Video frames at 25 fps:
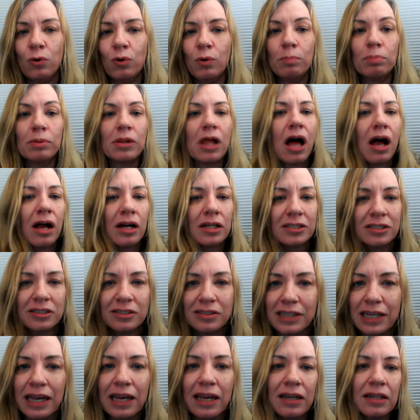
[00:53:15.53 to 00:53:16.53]
or blocks
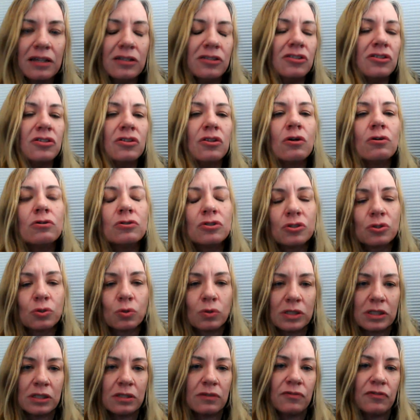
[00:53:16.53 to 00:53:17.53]
text, those
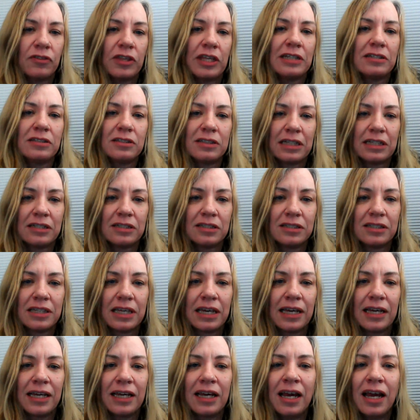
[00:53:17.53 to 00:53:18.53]
sorts of things that
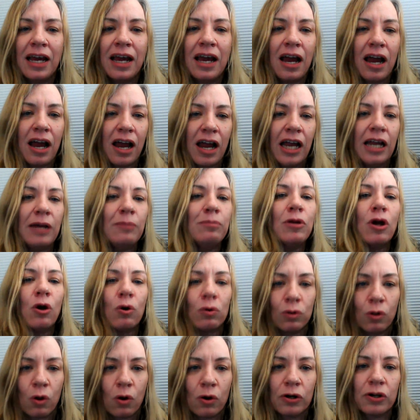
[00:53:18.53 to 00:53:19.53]
say, I'm
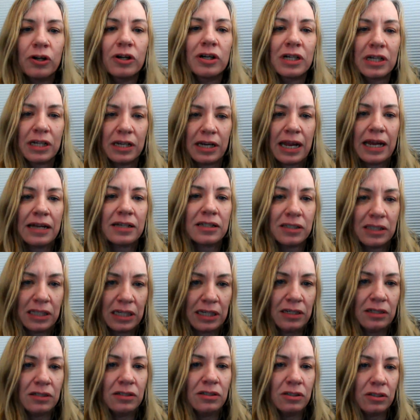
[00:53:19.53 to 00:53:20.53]
no longer
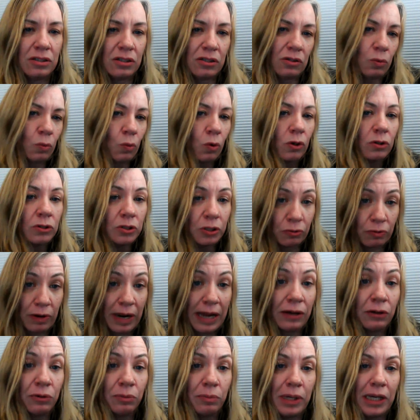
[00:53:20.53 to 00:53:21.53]
connecting to the world
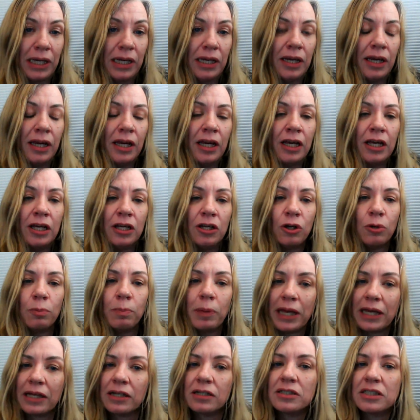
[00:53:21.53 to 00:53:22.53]
around me.
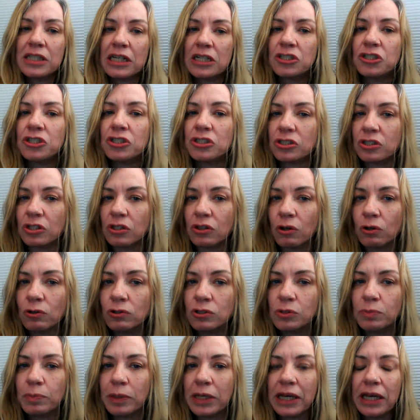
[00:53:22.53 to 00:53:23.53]
Paying attention to
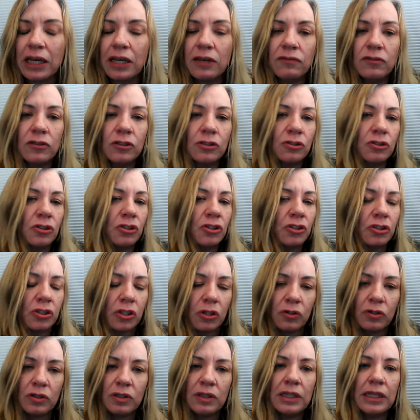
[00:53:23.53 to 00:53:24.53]
those behaviors,
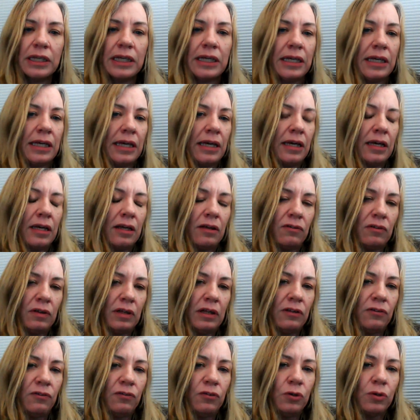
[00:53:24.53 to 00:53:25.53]
certainly
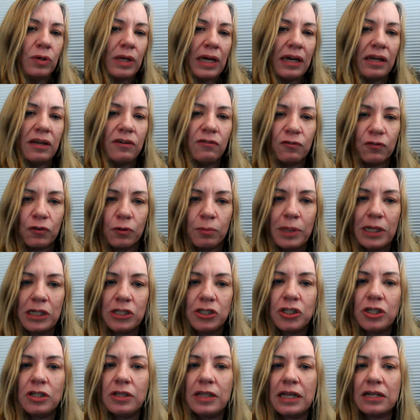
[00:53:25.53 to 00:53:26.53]
if you get
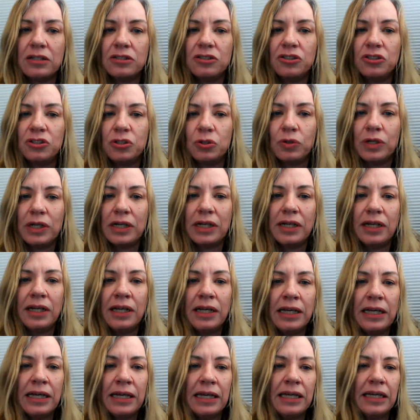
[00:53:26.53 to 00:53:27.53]
information that a student
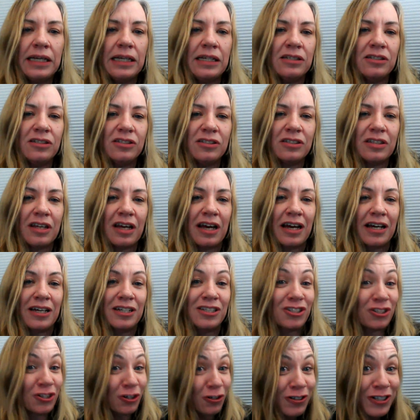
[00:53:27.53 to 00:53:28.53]
is
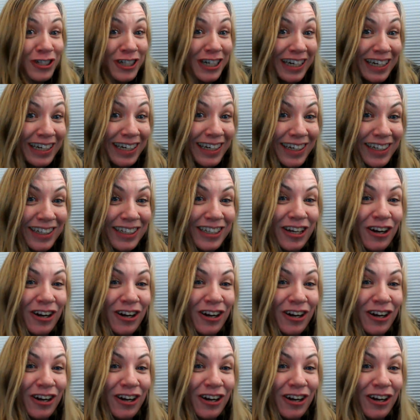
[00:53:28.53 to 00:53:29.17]
searching,